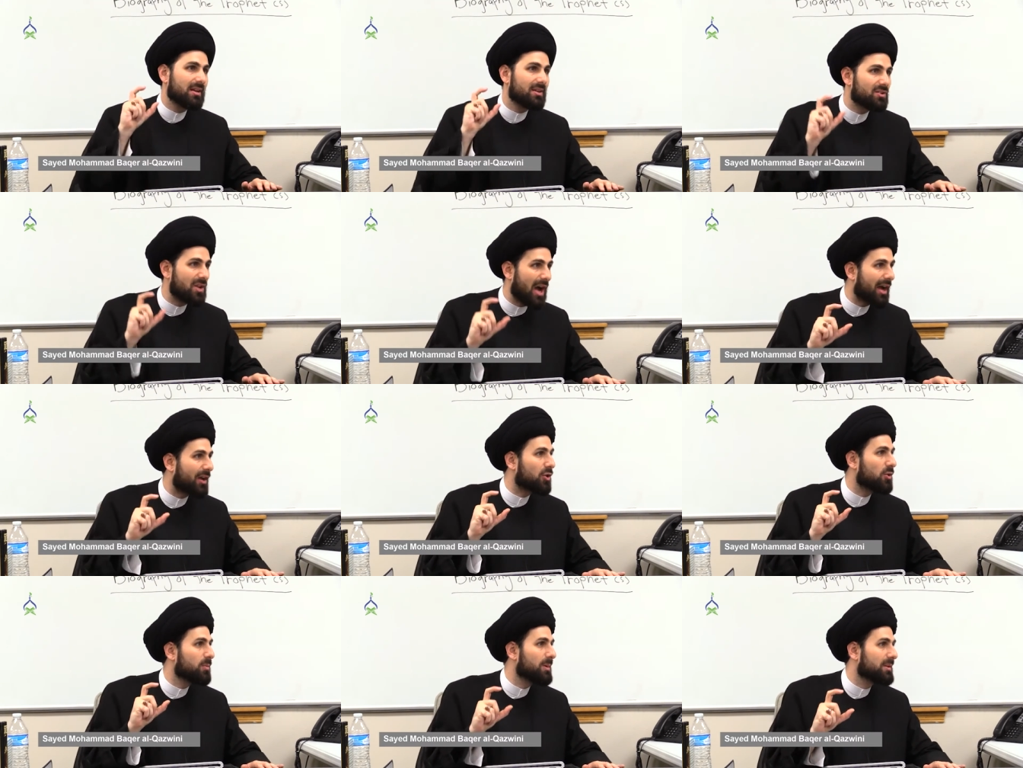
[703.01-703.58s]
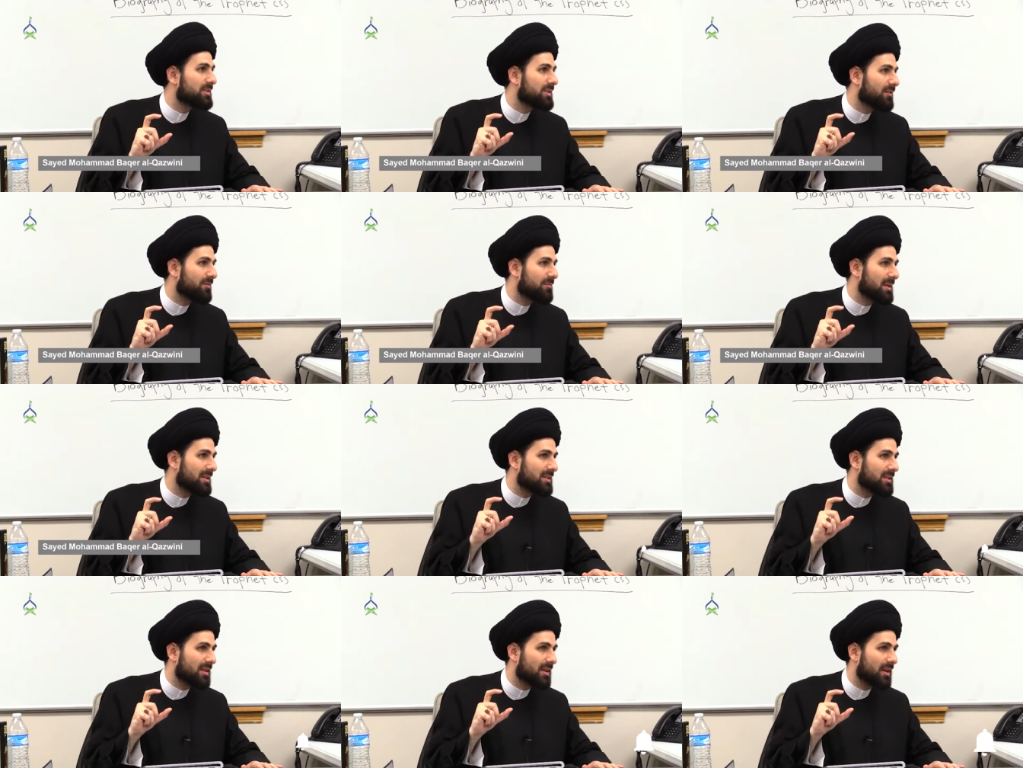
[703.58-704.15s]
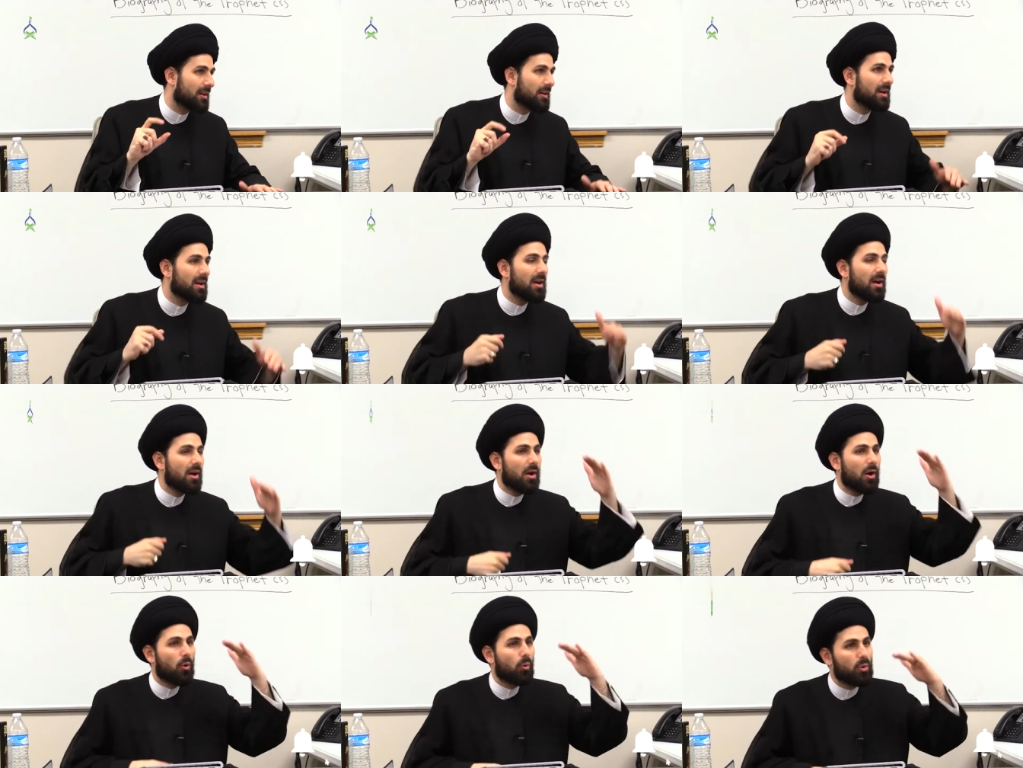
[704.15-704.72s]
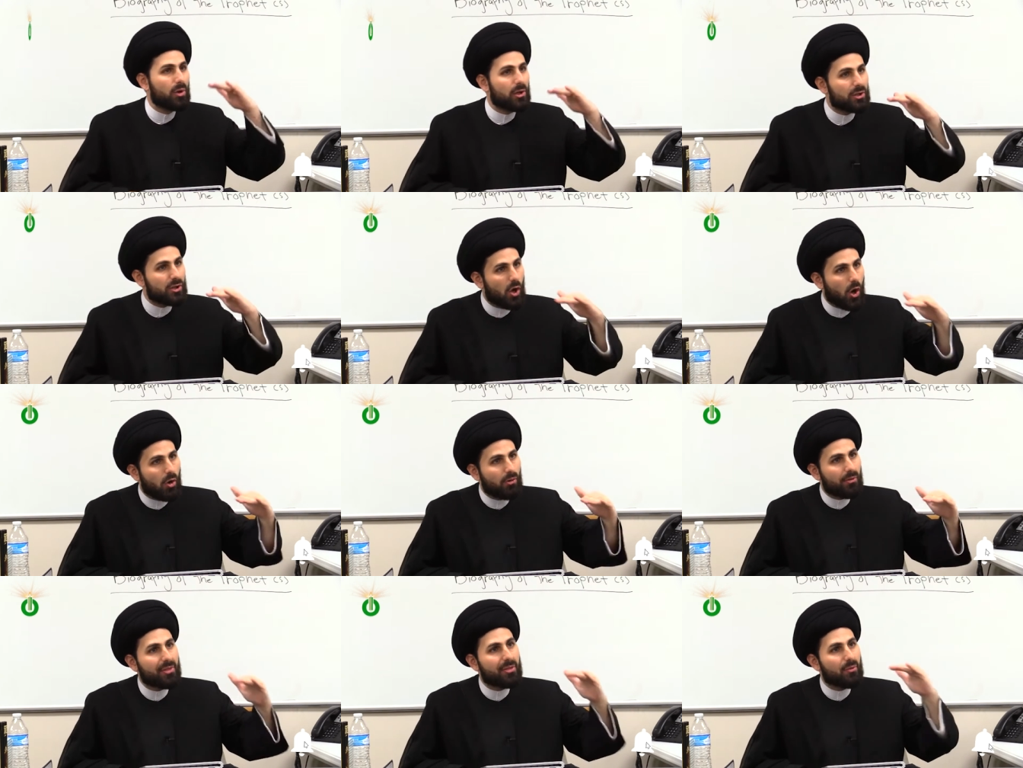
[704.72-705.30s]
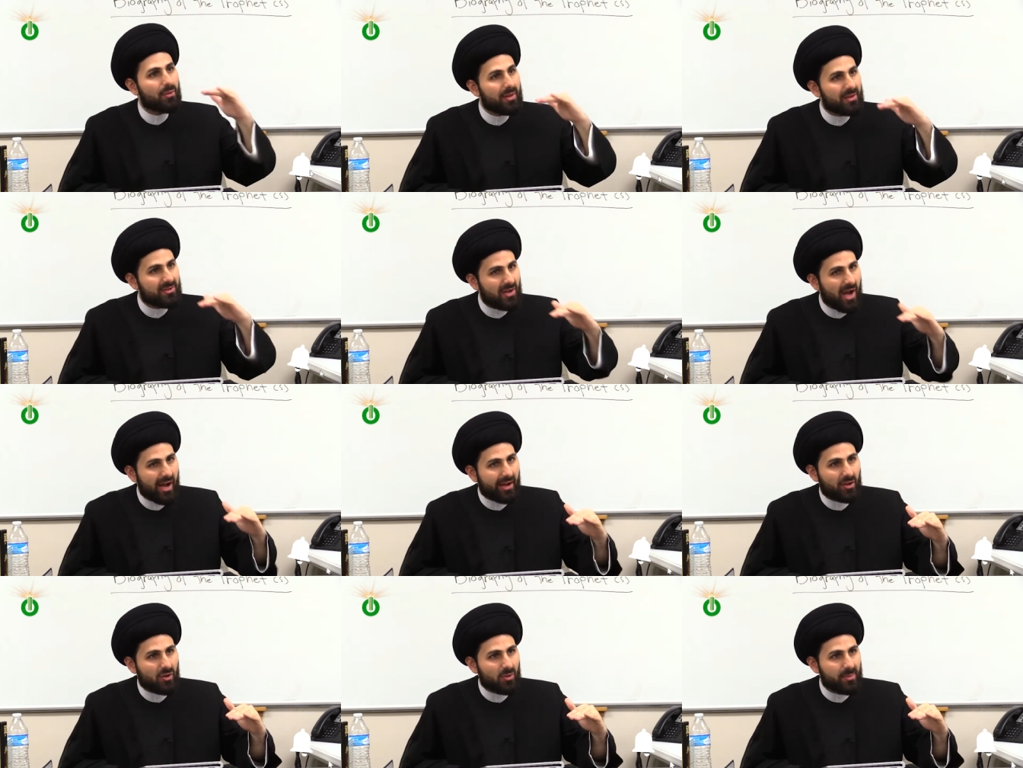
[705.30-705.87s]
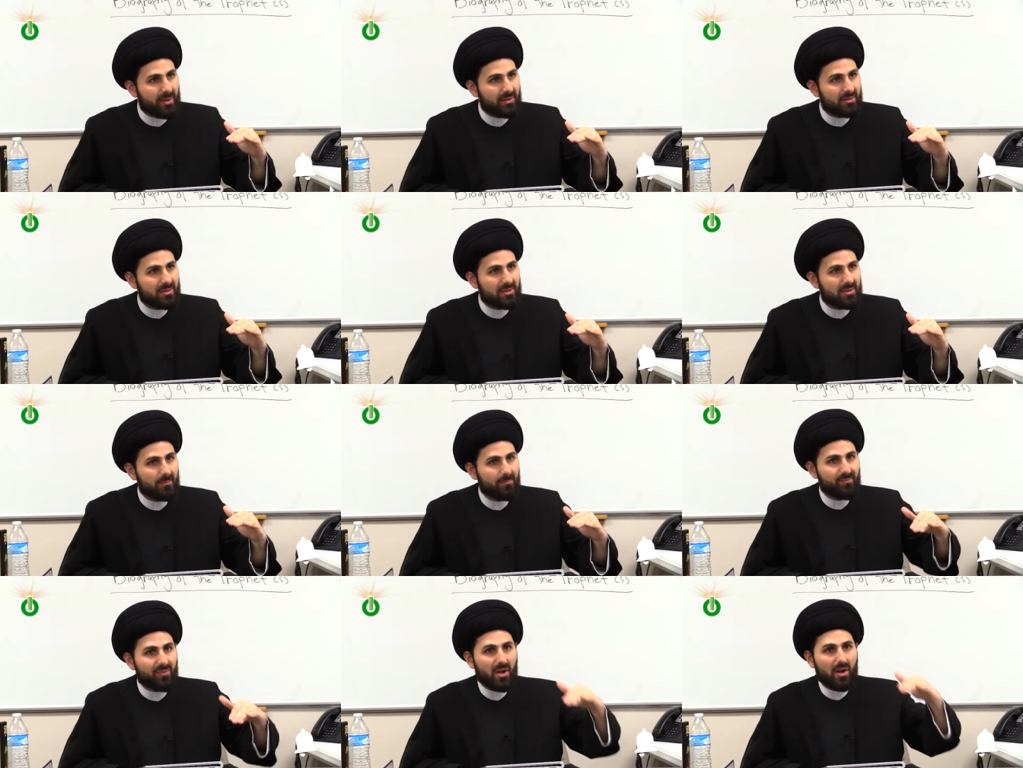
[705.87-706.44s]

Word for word: document of Medina. We'll go through the document.